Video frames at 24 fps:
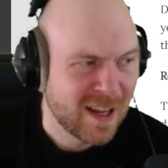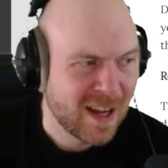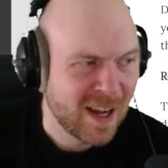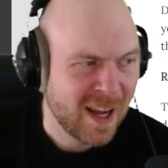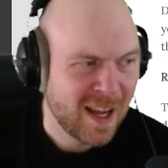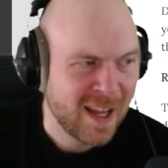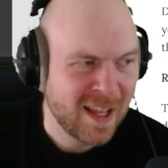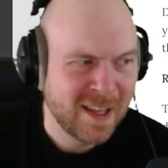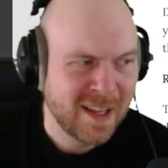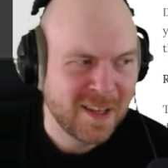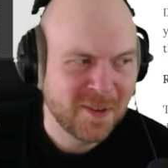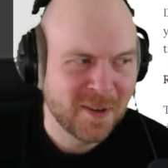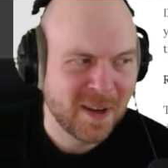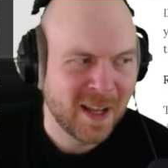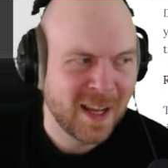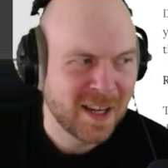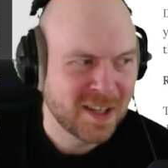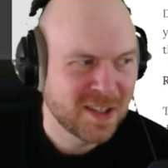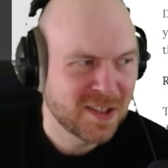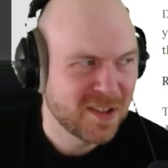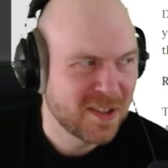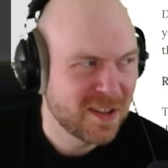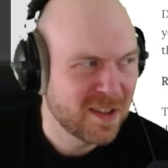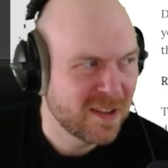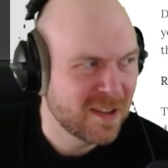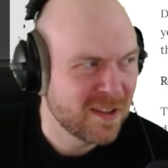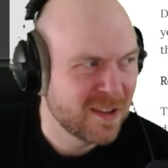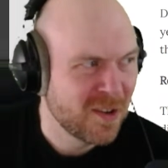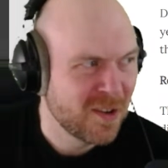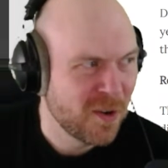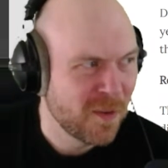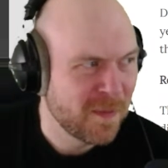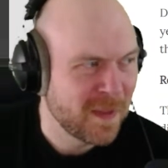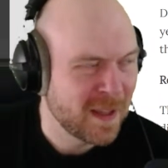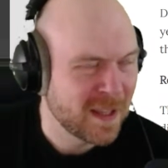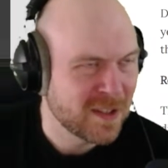I don't actually
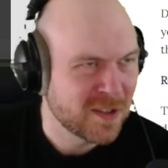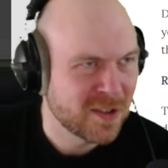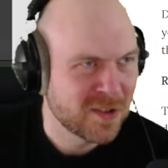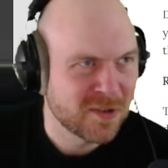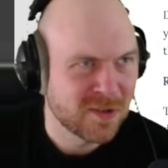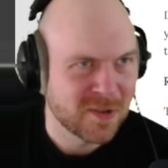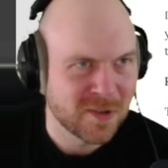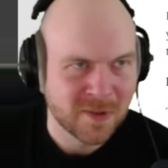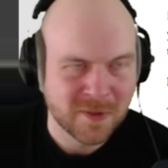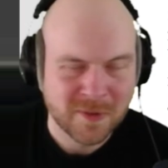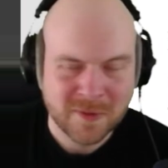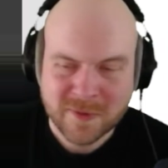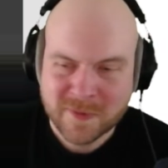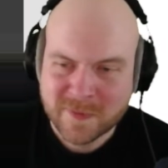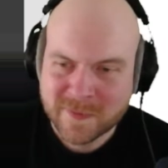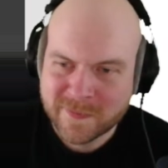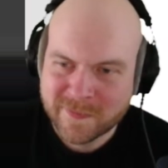know if that's true.